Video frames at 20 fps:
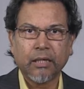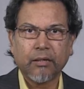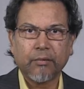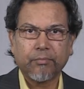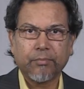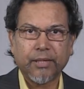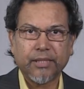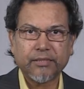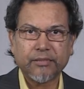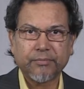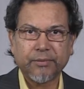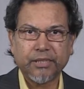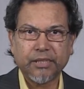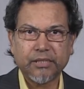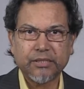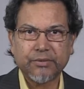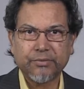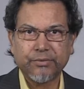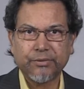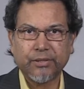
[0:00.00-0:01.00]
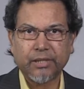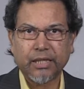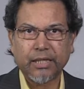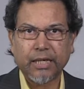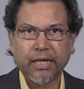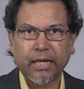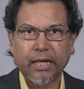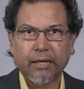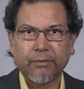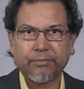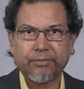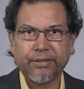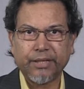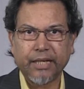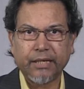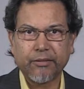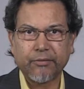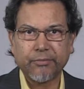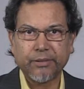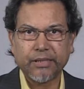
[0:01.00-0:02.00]
plus minus 4.5
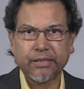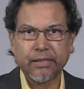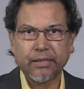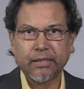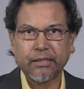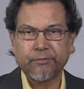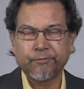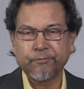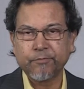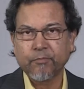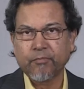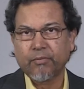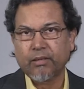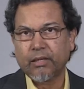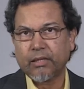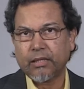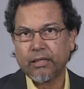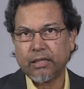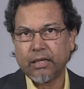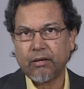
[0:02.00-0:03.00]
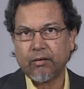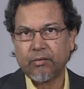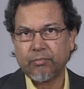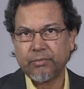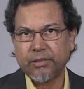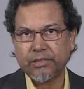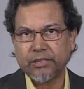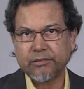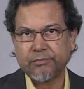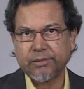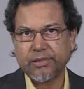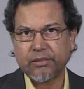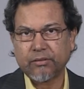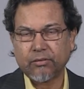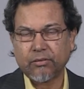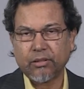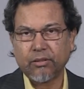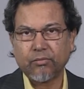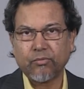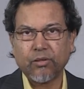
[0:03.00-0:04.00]
nanometer. In our measurement,
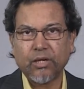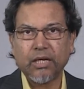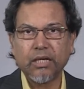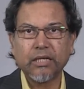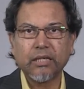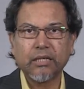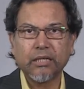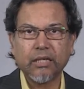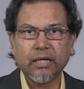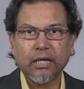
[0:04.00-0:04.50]
only one